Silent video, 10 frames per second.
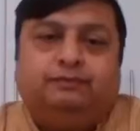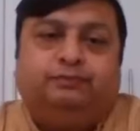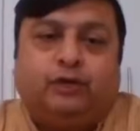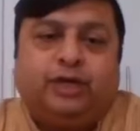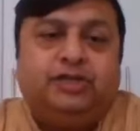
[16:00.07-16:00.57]
of
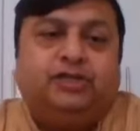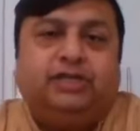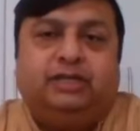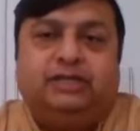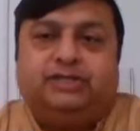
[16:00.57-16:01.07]

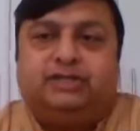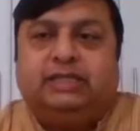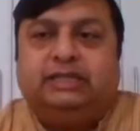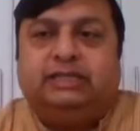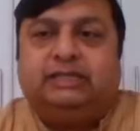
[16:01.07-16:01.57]

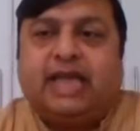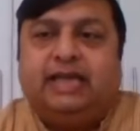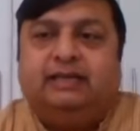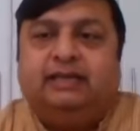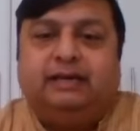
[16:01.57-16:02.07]
potentials, the
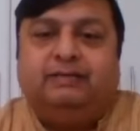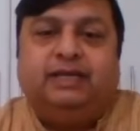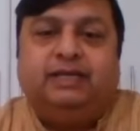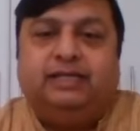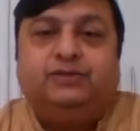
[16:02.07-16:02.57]
psychic
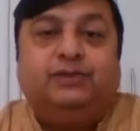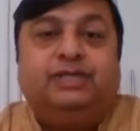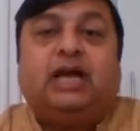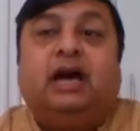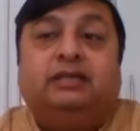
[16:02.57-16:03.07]
abilities,
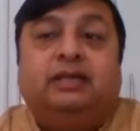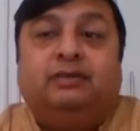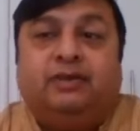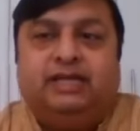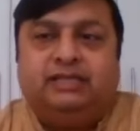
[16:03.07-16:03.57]
which
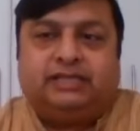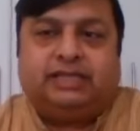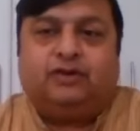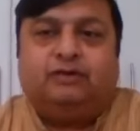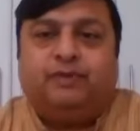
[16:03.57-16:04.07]
otherwise
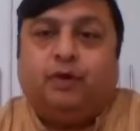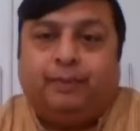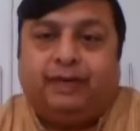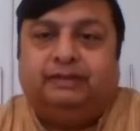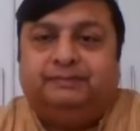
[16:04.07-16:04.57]
cannot be
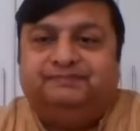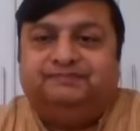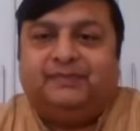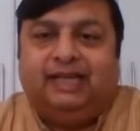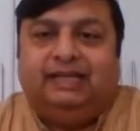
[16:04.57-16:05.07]
opened.
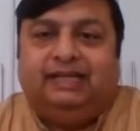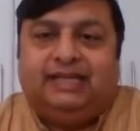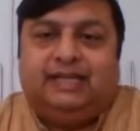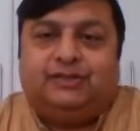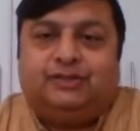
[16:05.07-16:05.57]

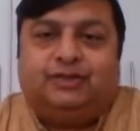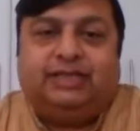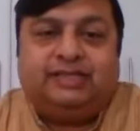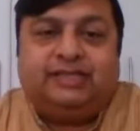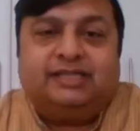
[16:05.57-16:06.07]
So
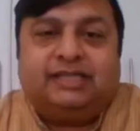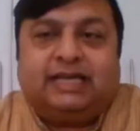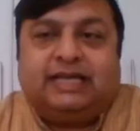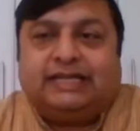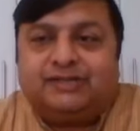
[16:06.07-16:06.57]
this is
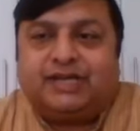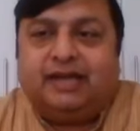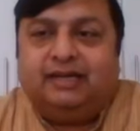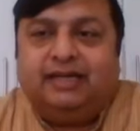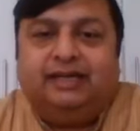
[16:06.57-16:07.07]
the
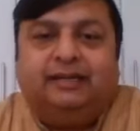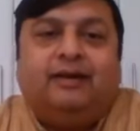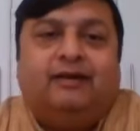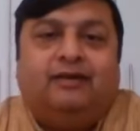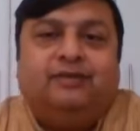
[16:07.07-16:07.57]
understanding
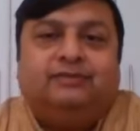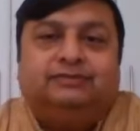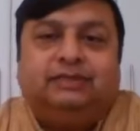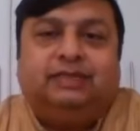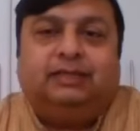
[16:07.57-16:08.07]

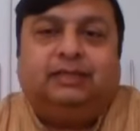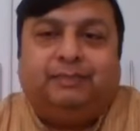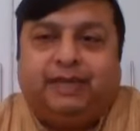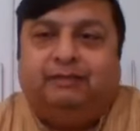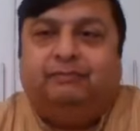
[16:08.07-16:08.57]
of the
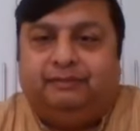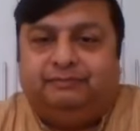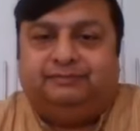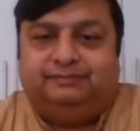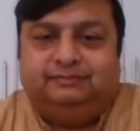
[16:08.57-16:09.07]

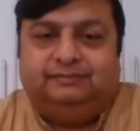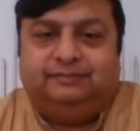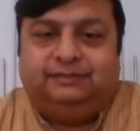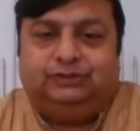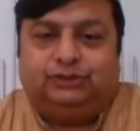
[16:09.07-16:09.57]
brainwave.
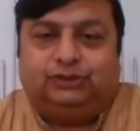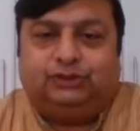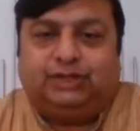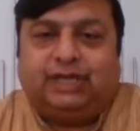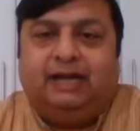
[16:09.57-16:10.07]

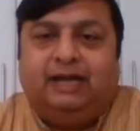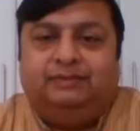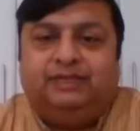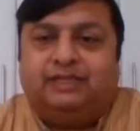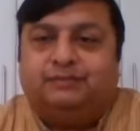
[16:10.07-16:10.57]
So I
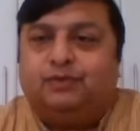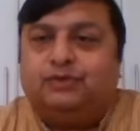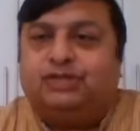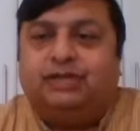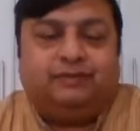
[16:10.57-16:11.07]
have just
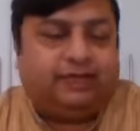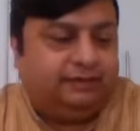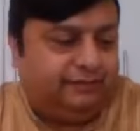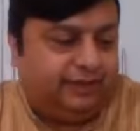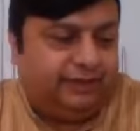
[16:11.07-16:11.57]
posted
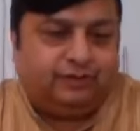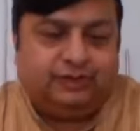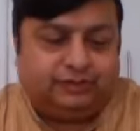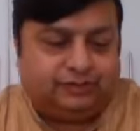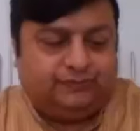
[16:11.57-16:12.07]
one
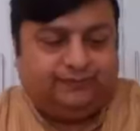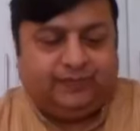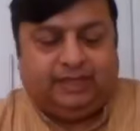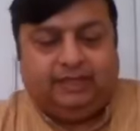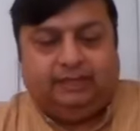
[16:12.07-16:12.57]
video
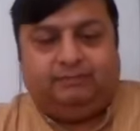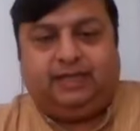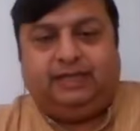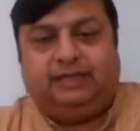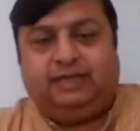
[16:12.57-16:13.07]
also
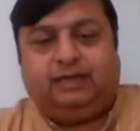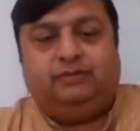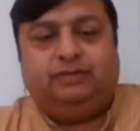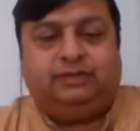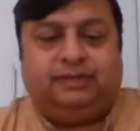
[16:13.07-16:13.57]
by
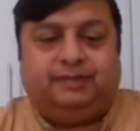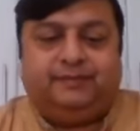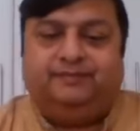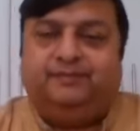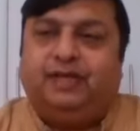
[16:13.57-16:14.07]
renowned
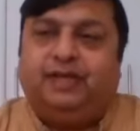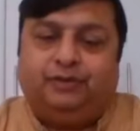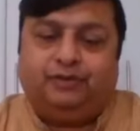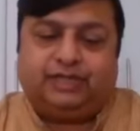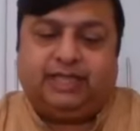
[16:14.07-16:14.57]

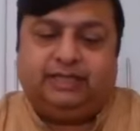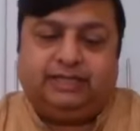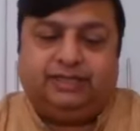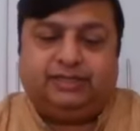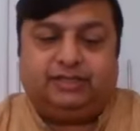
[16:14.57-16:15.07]

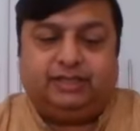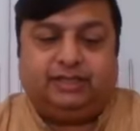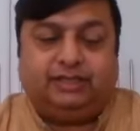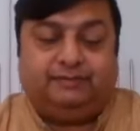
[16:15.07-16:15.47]
neuroscientist,